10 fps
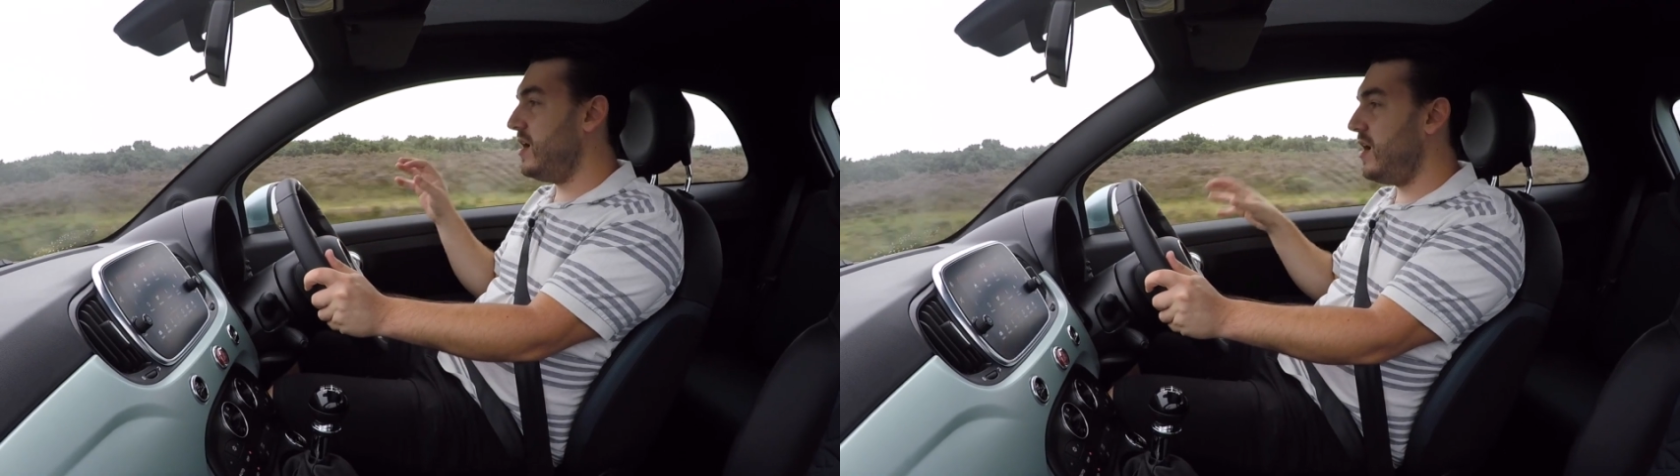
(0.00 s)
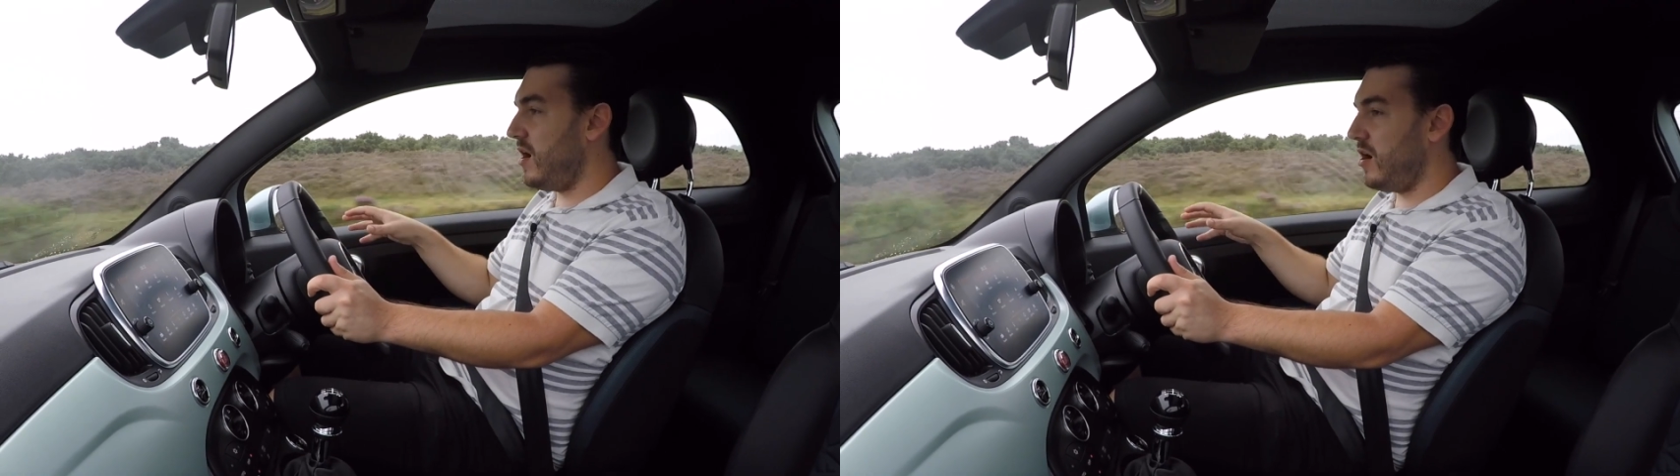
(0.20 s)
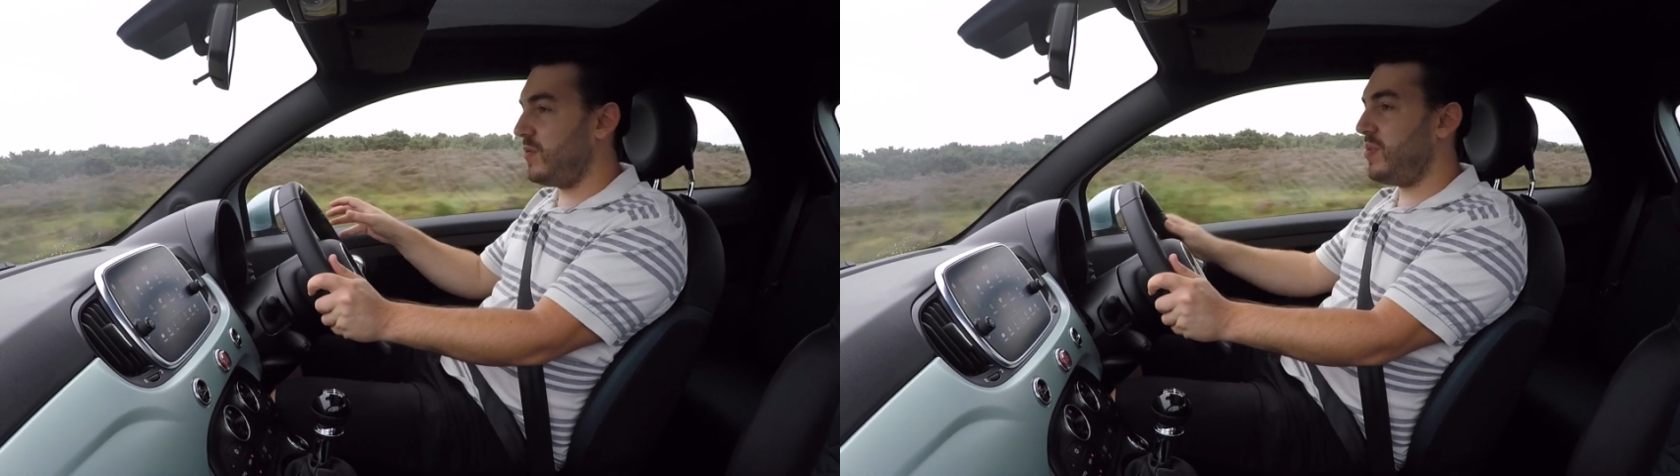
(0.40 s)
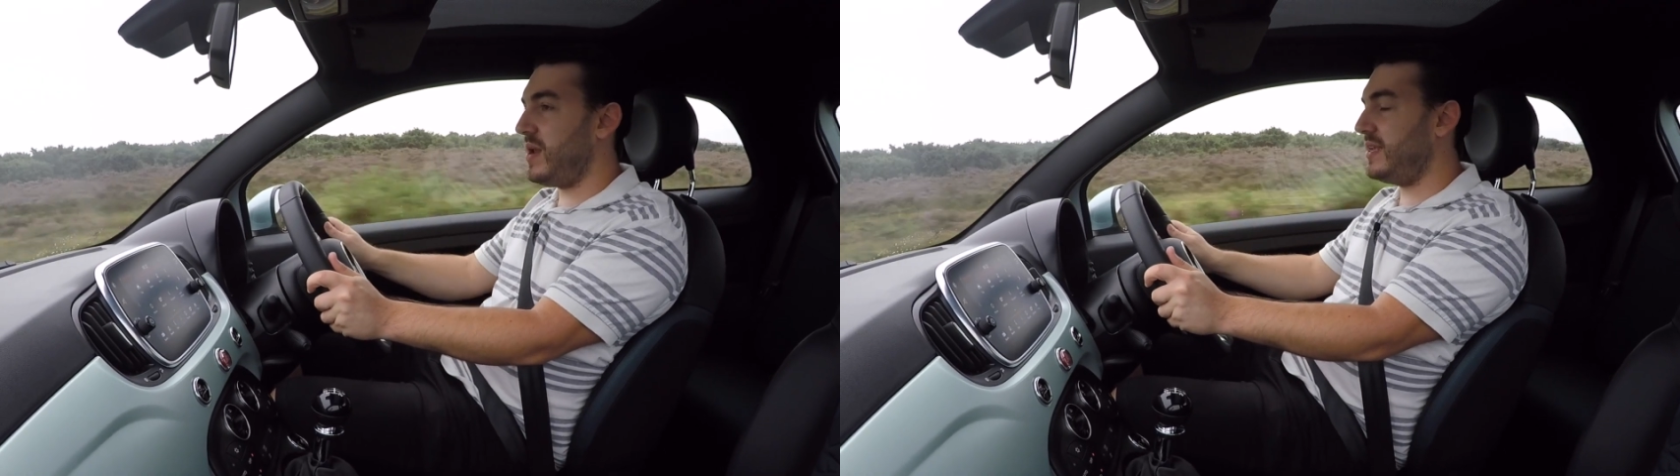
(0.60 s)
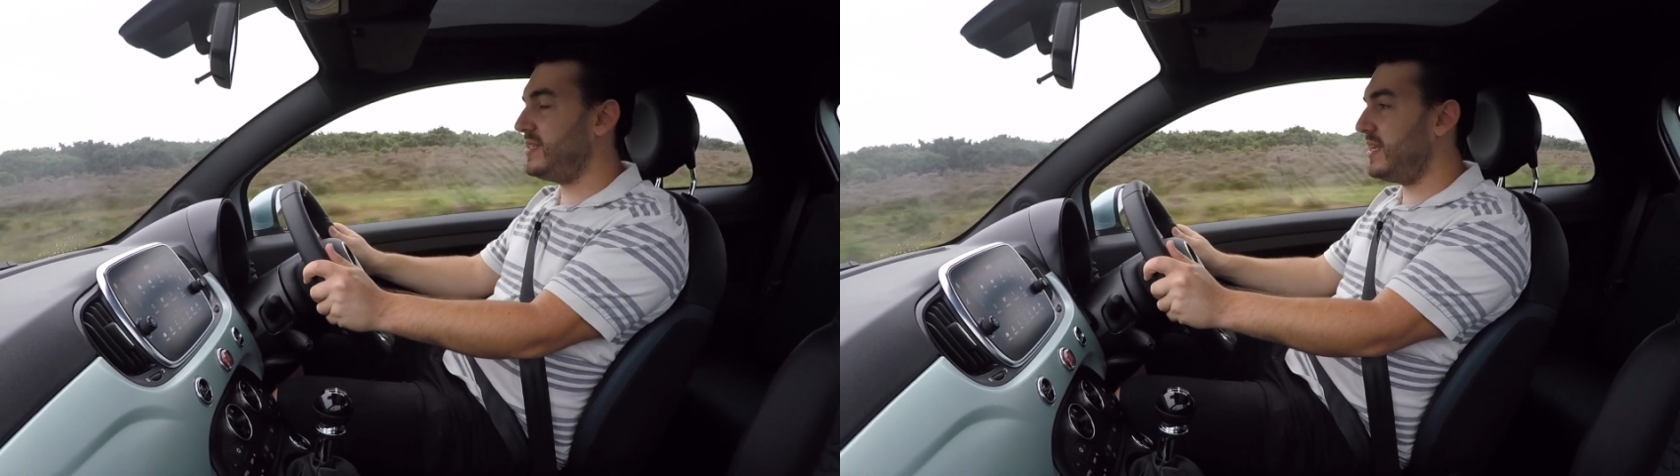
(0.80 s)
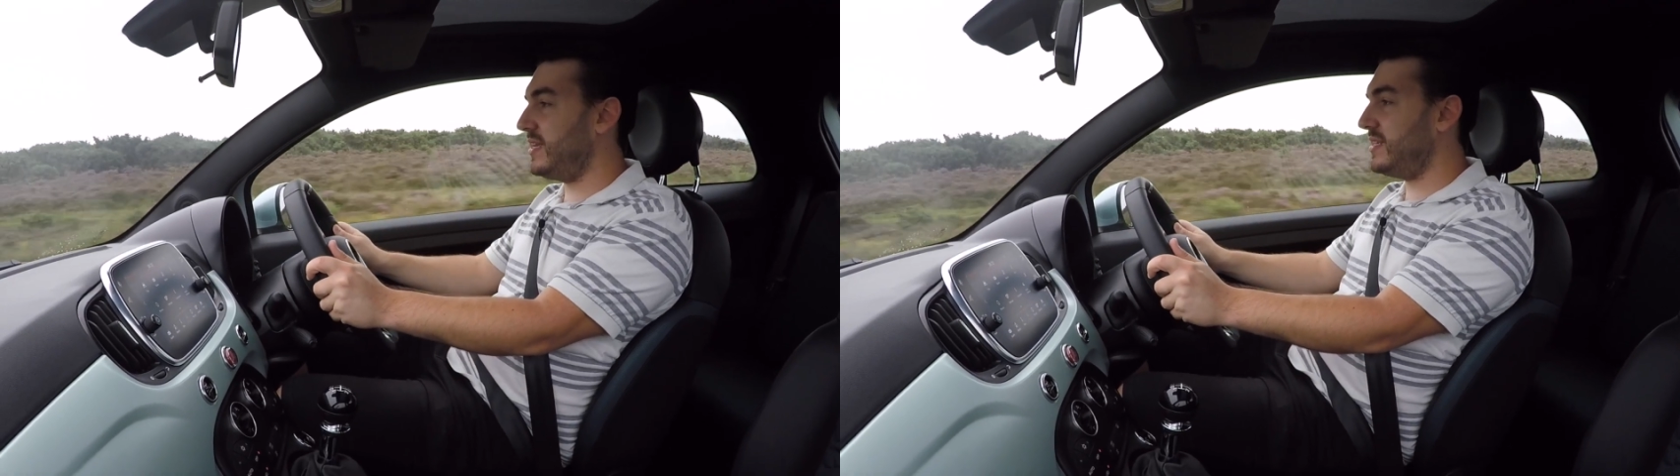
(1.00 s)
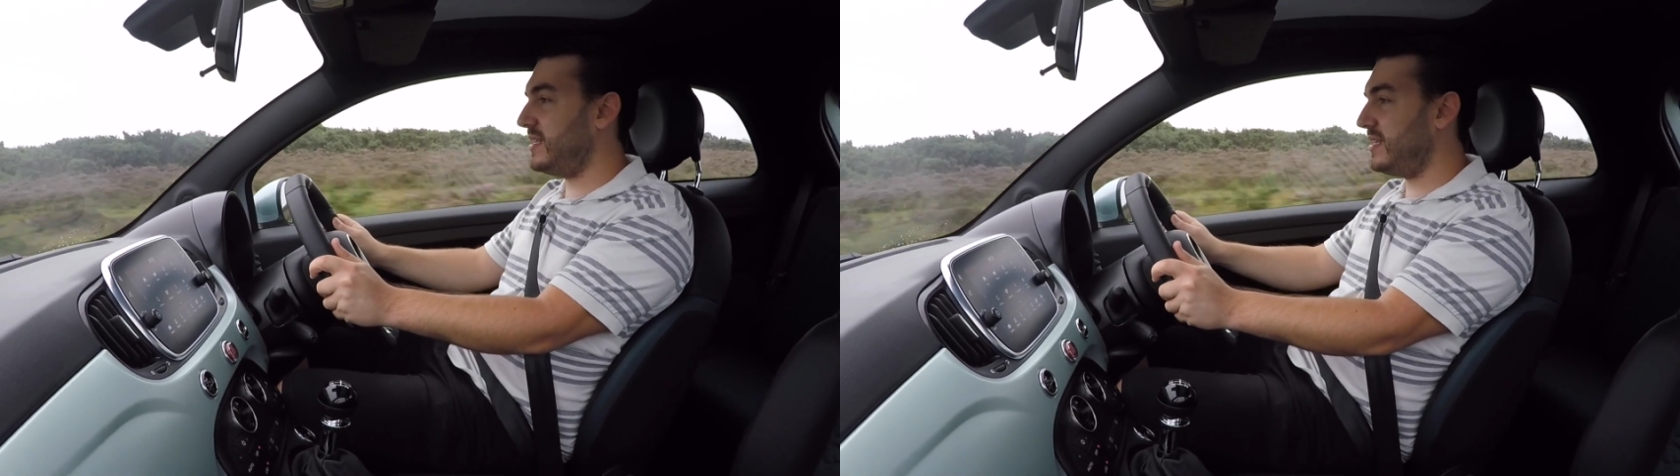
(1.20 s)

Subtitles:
hard plastics,